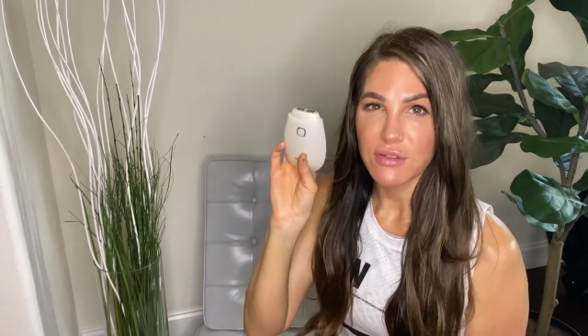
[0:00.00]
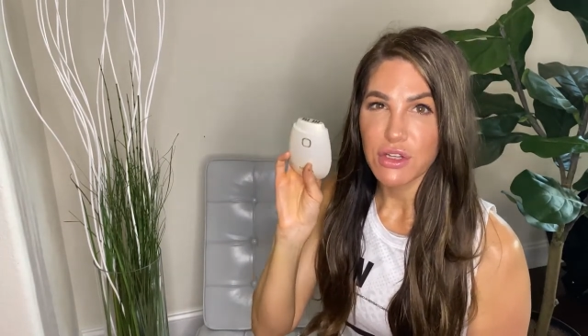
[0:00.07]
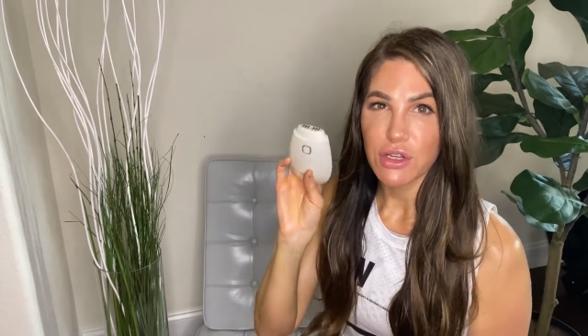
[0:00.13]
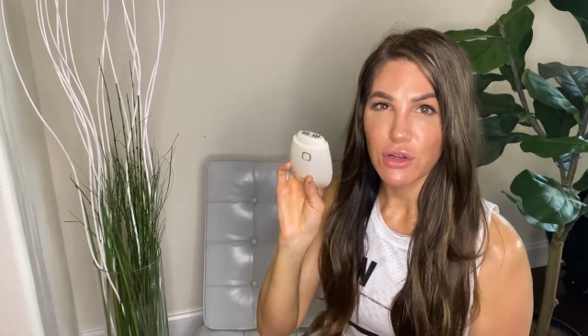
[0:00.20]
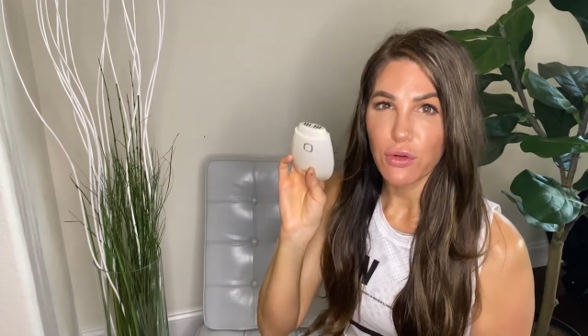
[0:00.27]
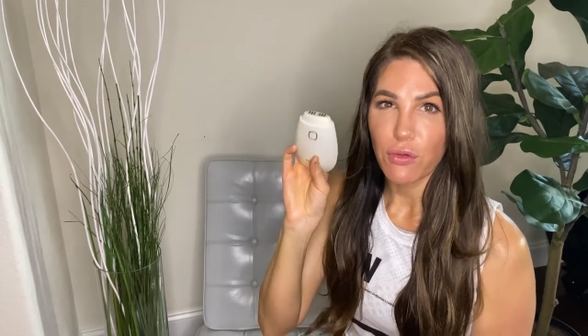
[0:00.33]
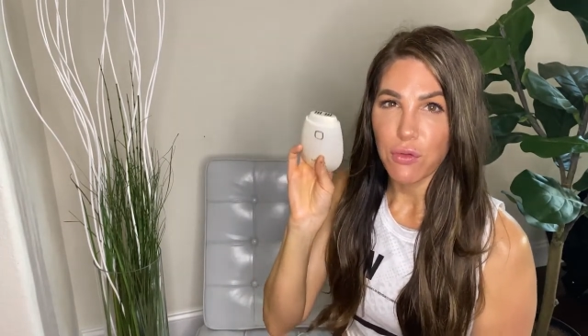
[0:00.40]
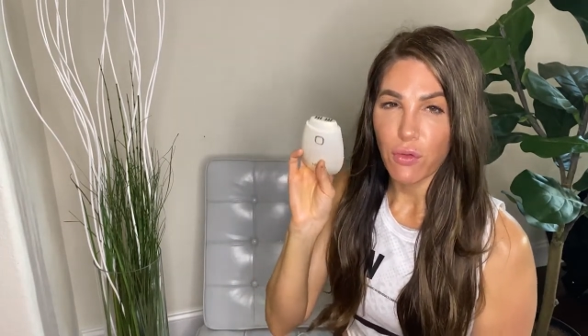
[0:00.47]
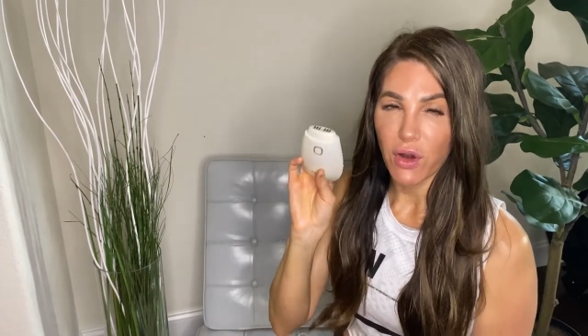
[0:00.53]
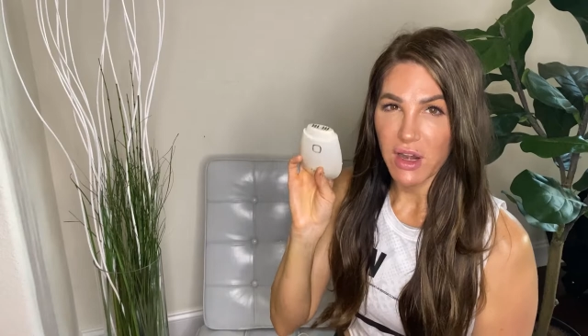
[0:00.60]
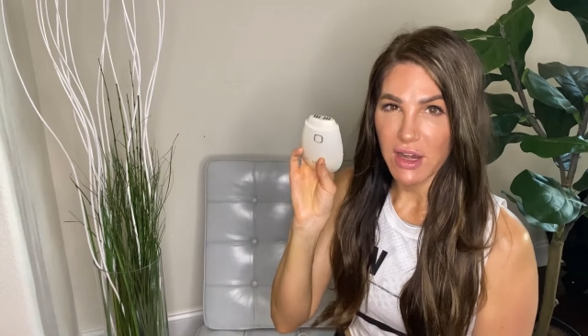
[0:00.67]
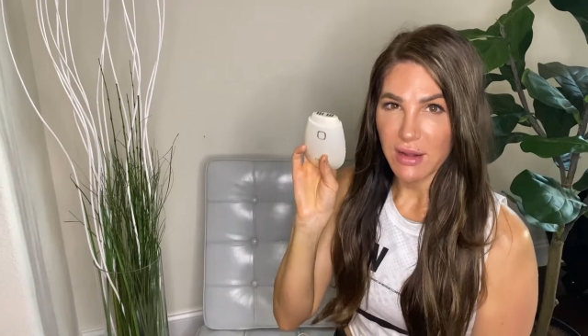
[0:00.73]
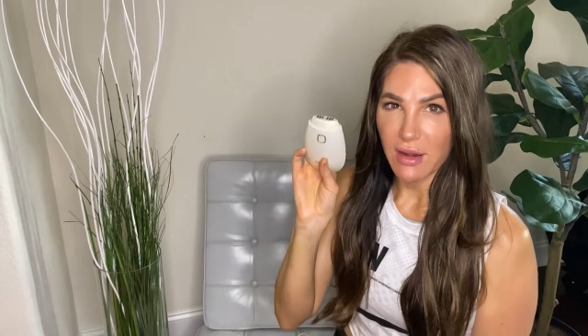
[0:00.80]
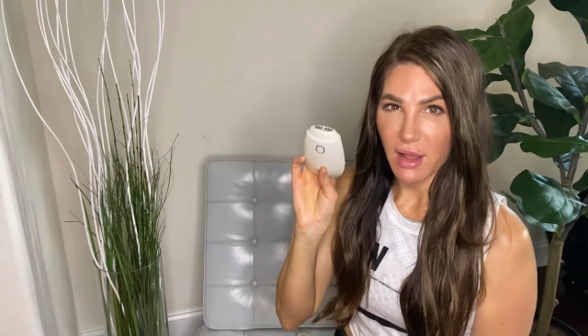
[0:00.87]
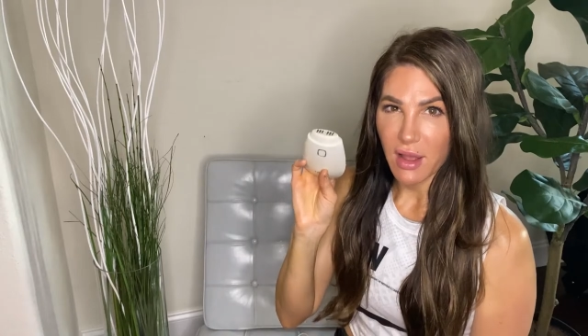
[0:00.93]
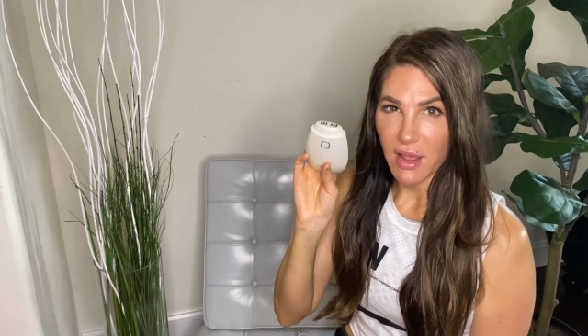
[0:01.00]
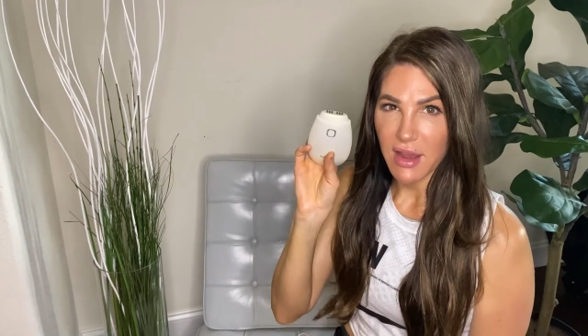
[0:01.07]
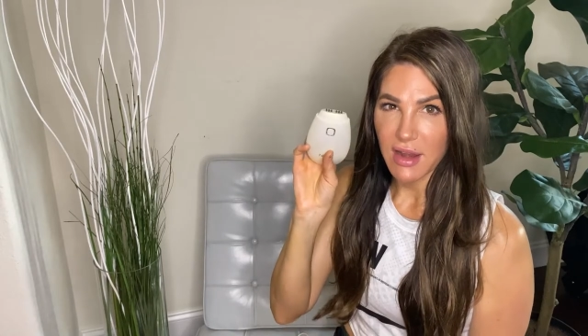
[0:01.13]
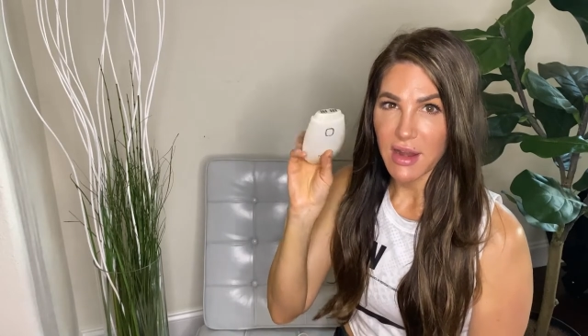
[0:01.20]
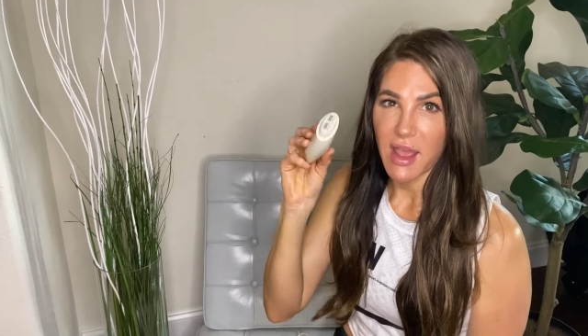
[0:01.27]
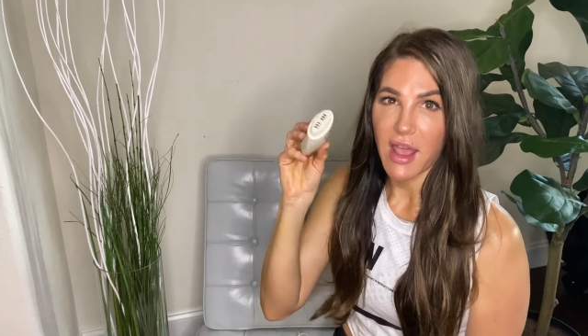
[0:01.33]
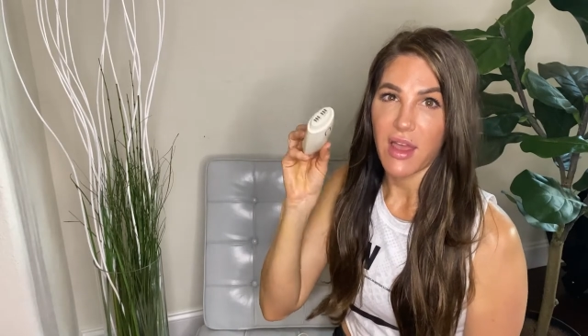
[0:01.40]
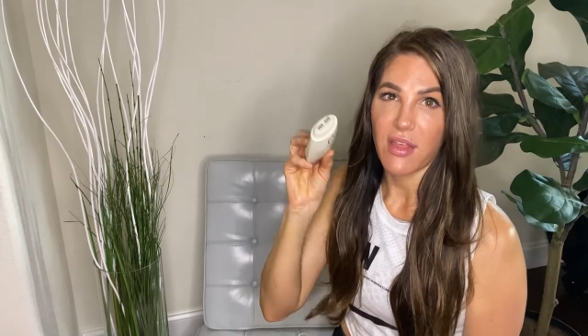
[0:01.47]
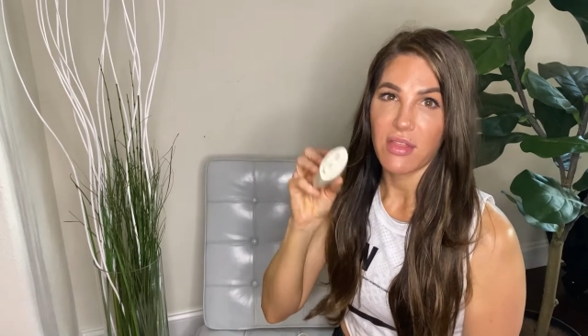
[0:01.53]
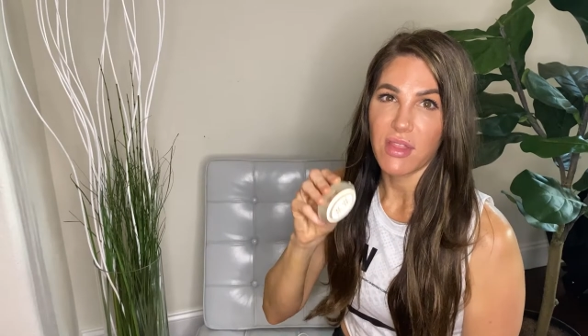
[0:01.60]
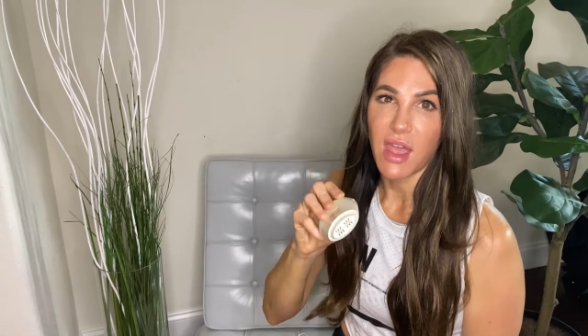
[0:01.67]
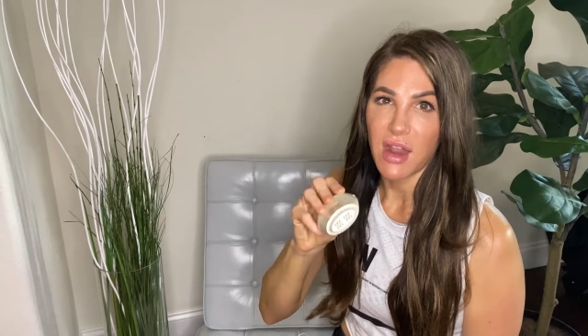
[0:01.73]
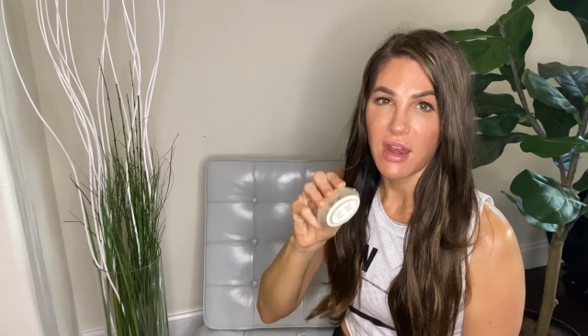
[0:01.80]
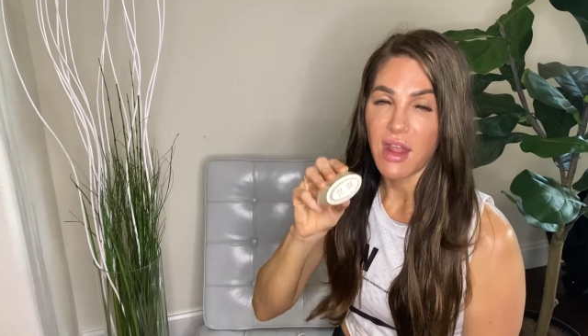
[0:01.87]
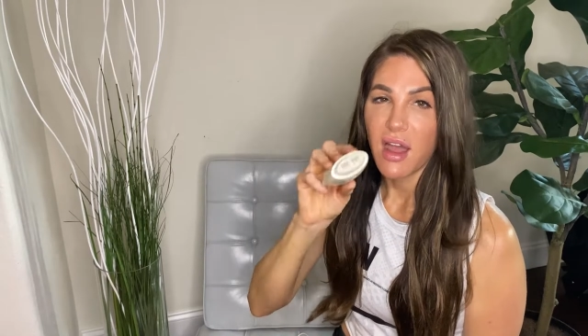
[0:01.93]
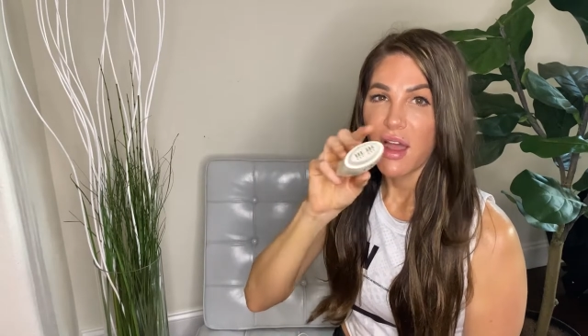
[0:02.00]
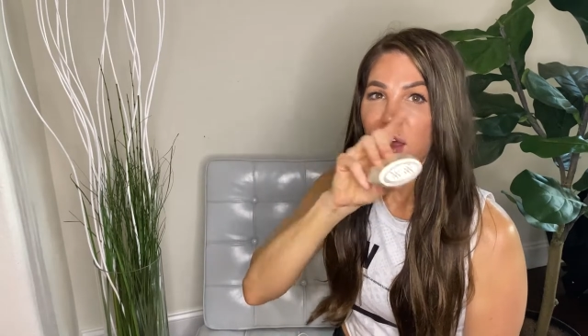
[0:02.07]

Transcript: 249 and then